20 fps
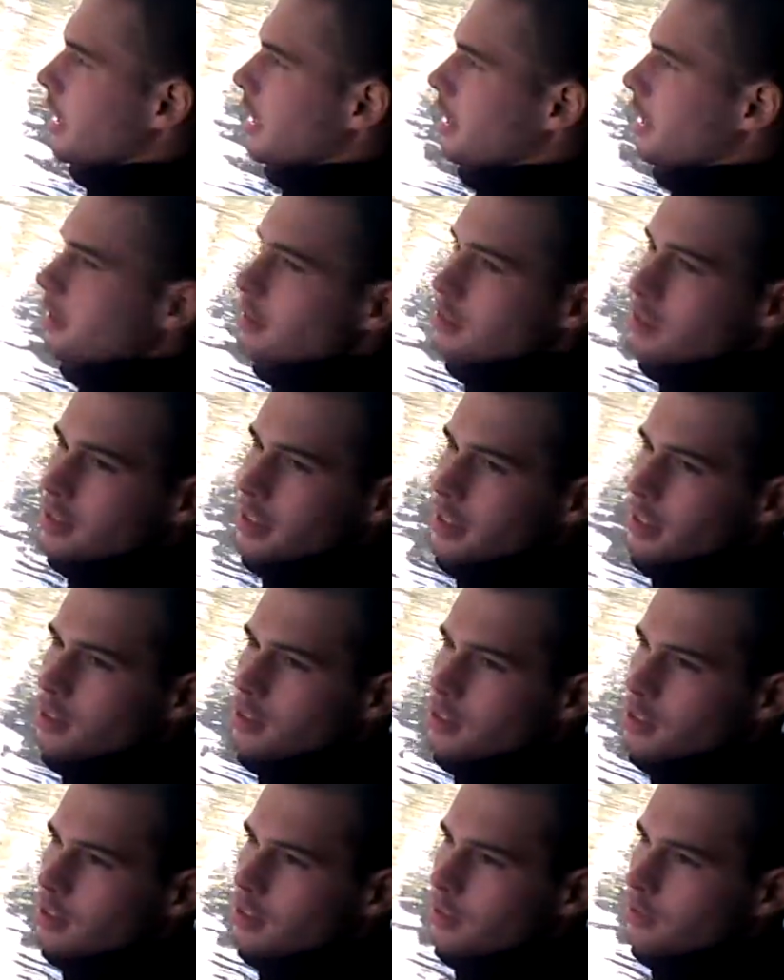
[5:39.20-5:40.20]
Alright, now there's
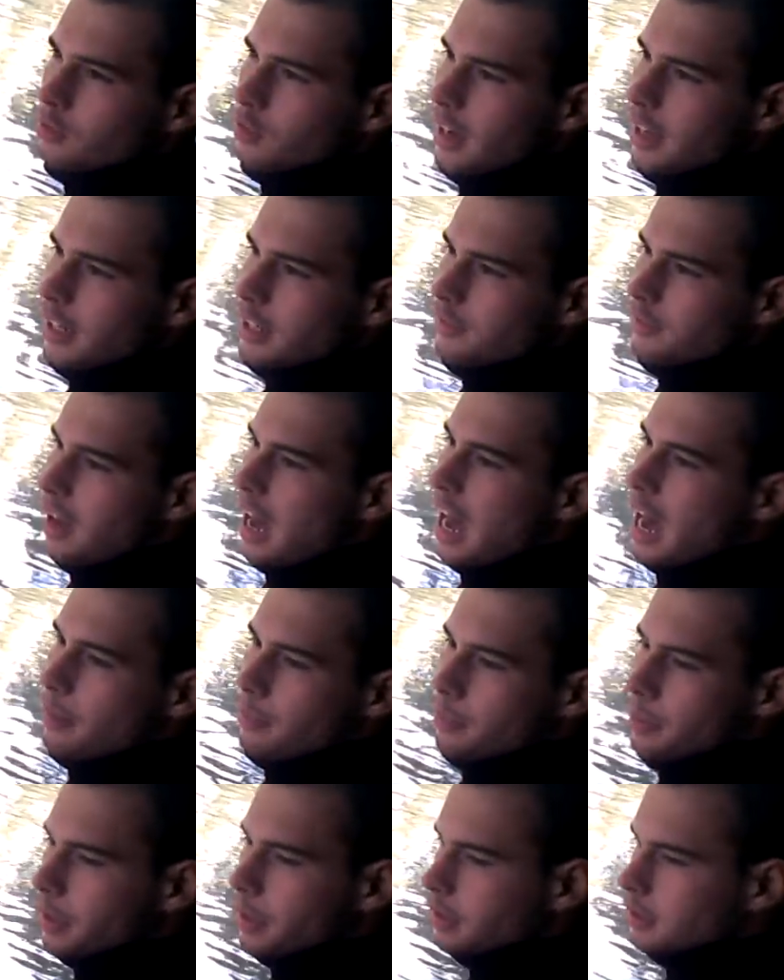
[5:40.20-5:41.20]
a variety of
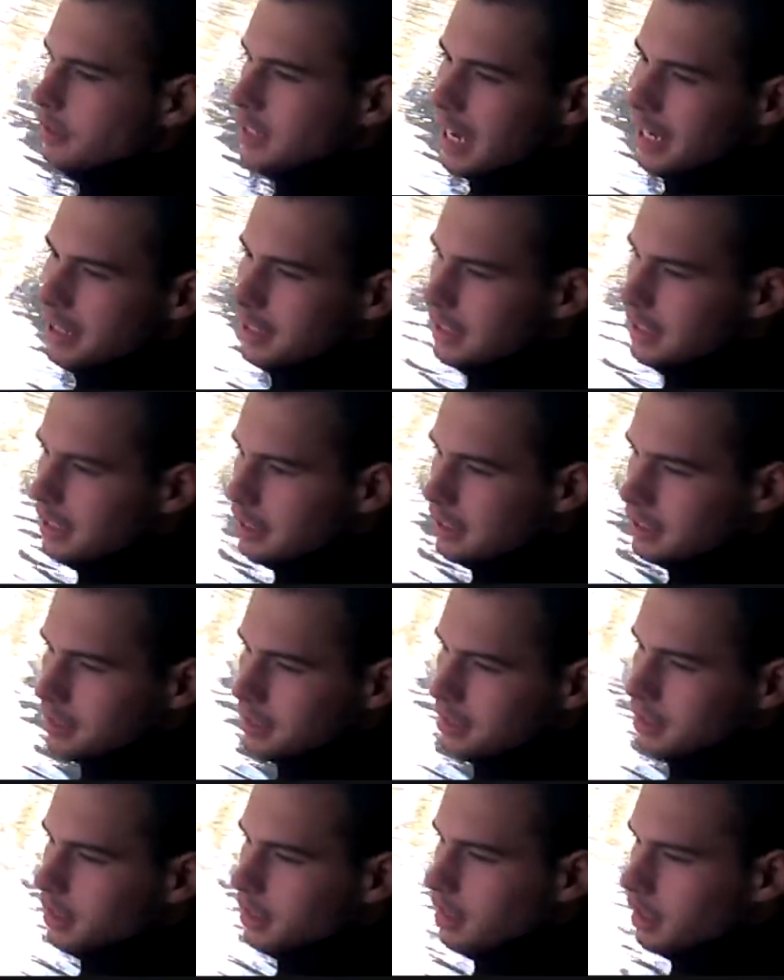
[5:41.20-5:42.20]
hop techniques.
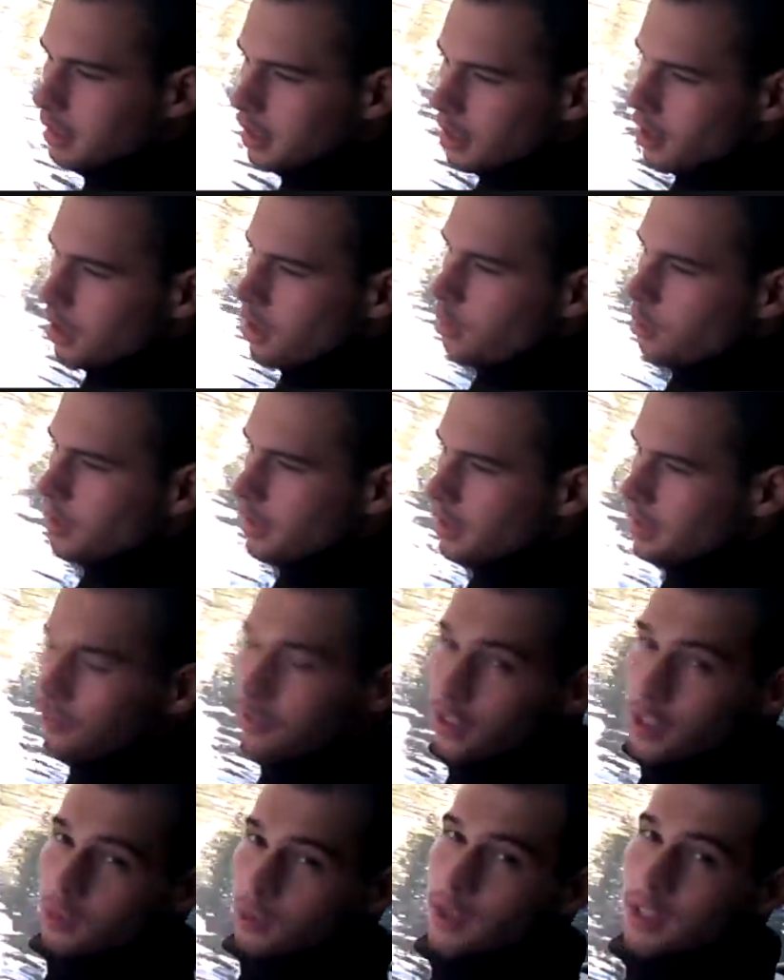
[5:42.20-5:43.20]
When
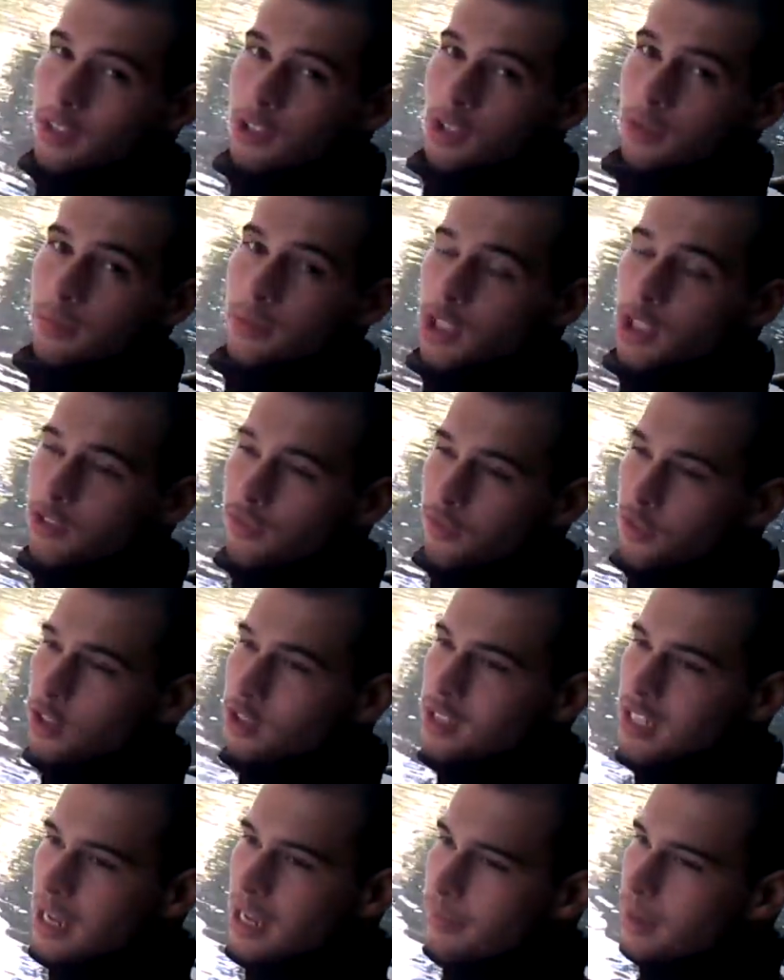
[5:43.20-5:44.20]
the tube jig
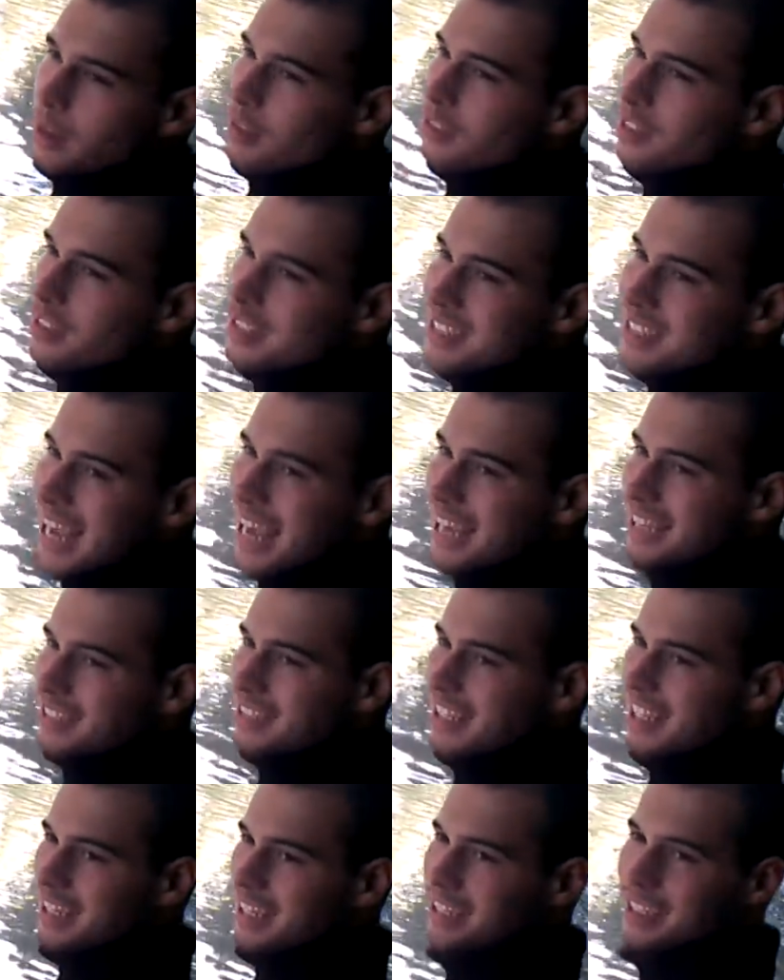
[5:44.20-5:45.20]
first came out, the
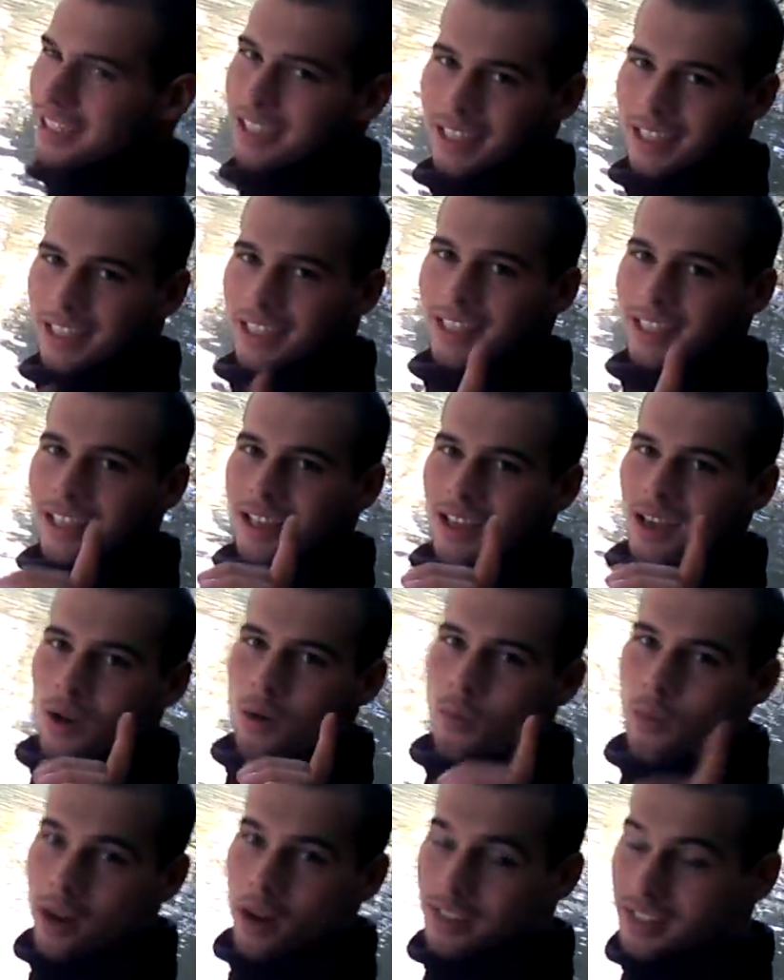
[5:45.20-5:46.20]
technique
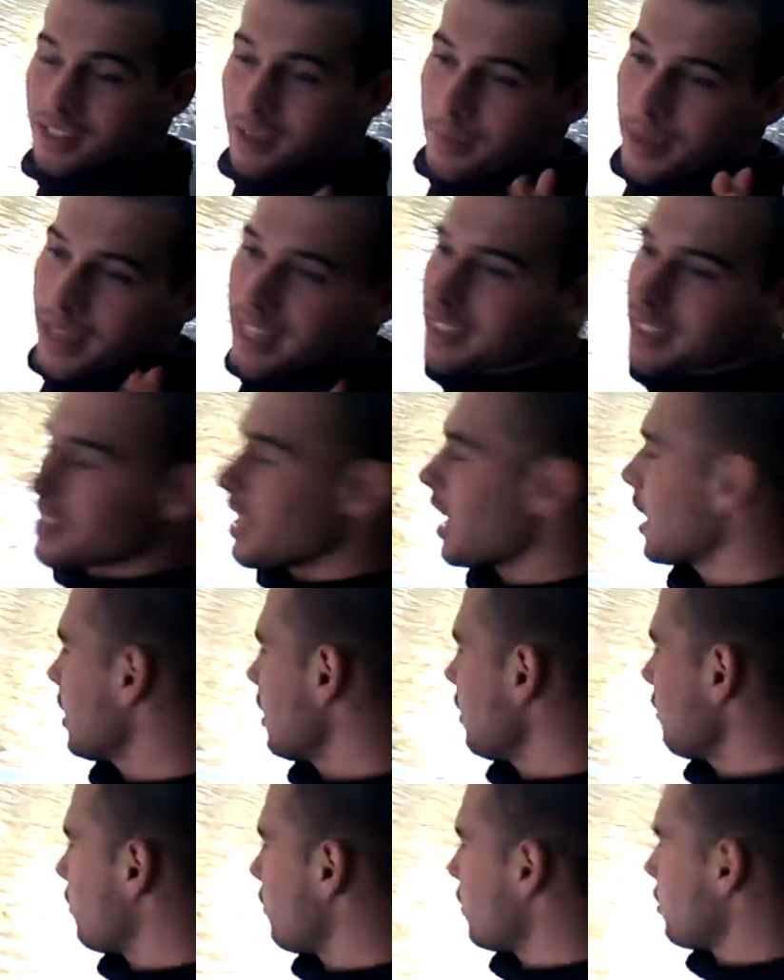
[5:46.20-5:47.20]
was, the biggest
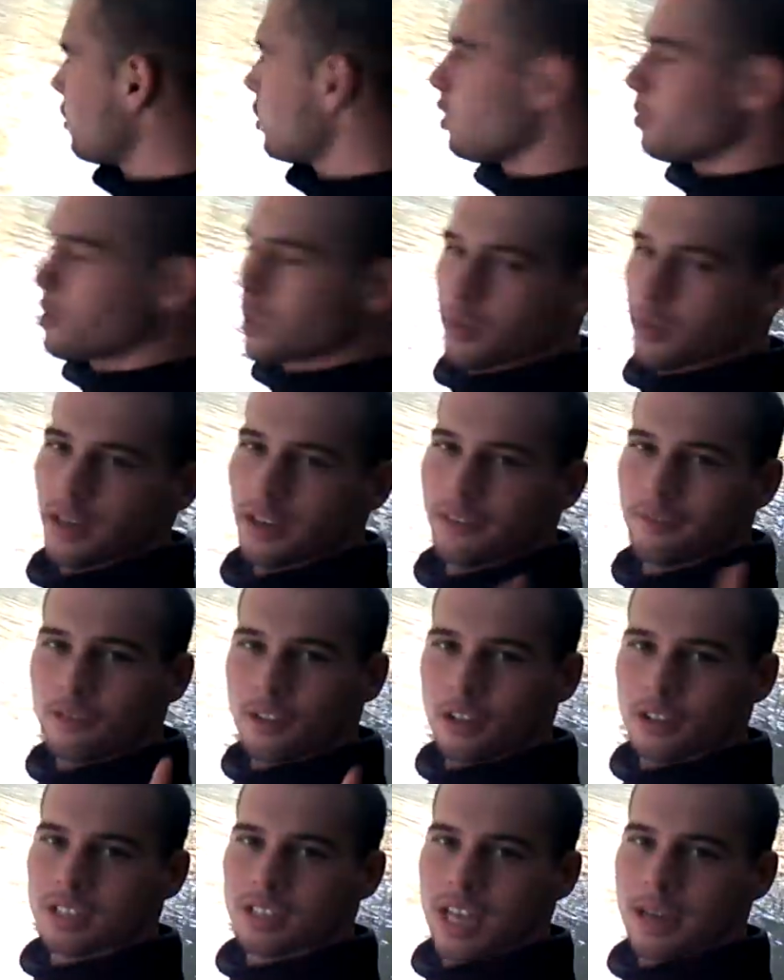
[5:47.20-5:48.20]
technique for the tube jig when it
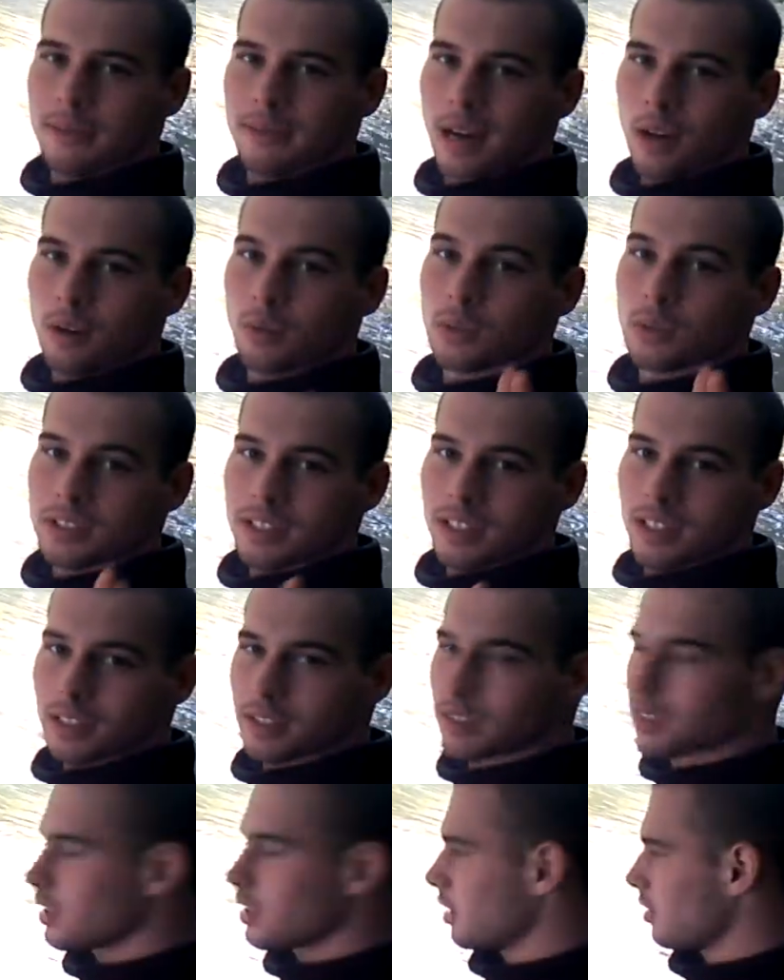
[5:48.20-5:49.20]
first came out was
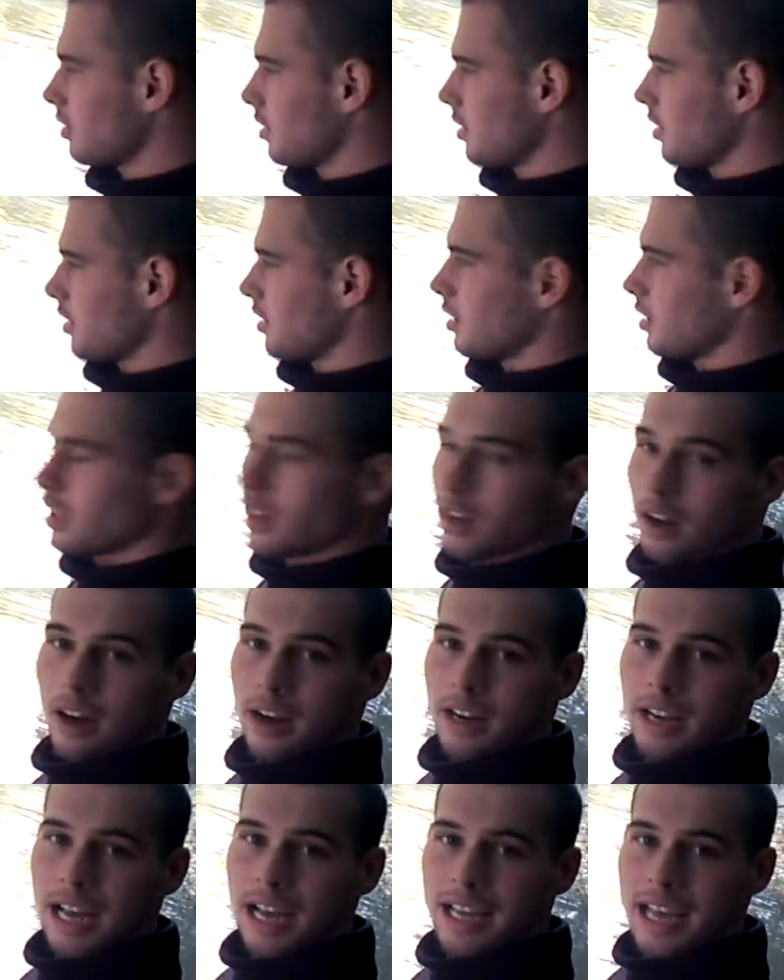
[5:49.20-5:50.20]
this.
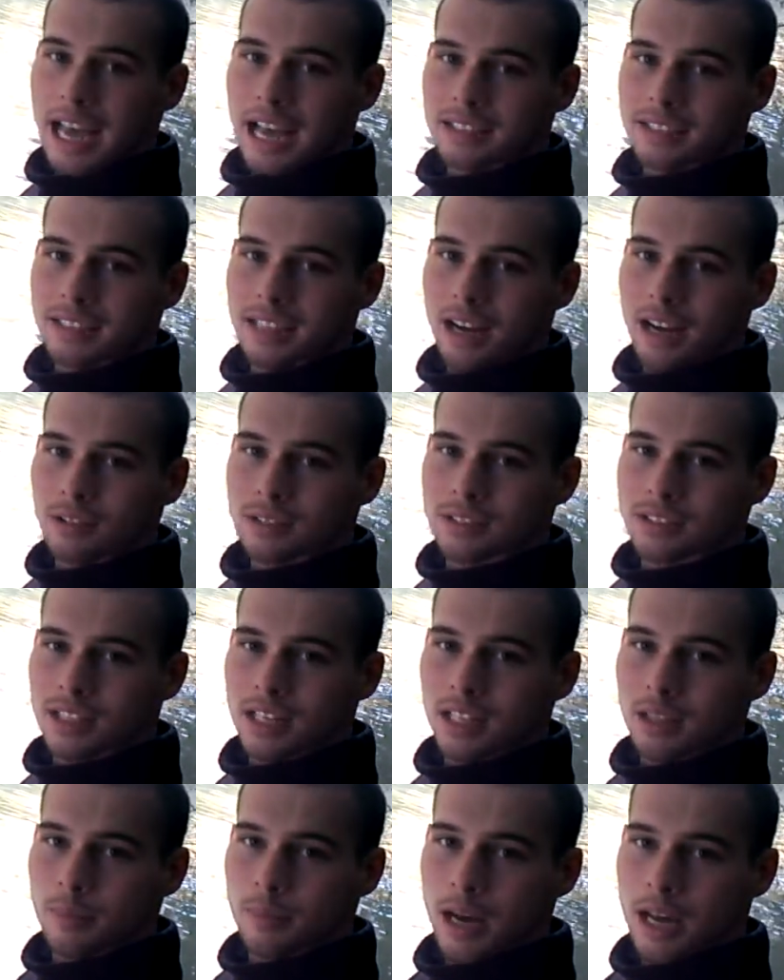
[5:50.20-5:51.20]
Alright, I cast it out, it's
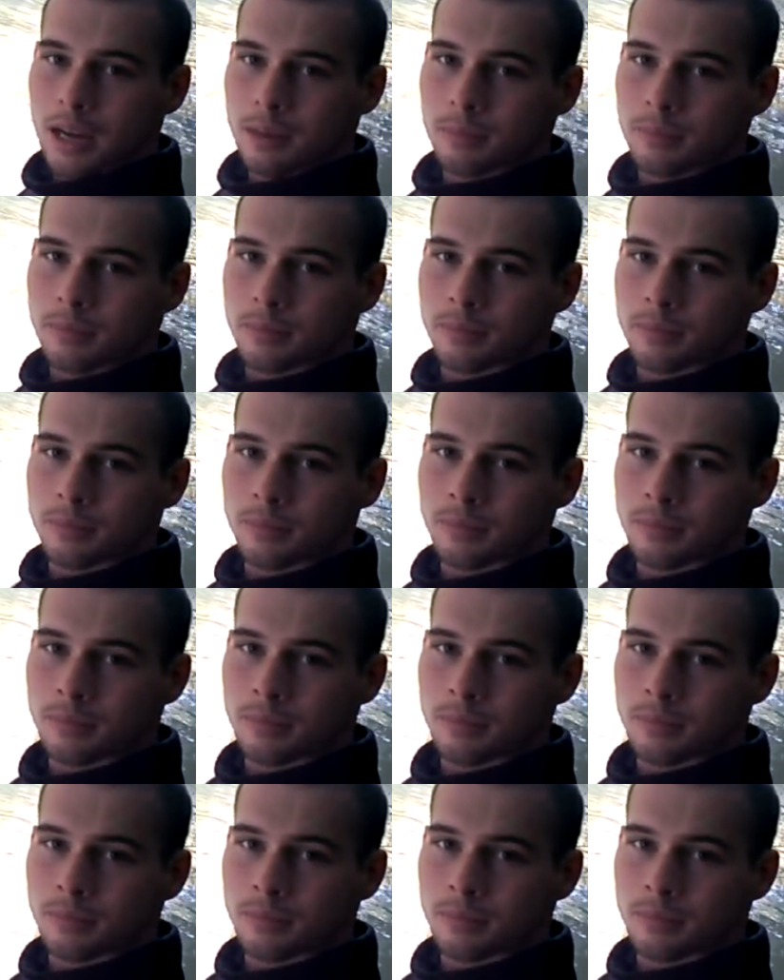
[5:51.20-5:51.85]
sitting on the bottom.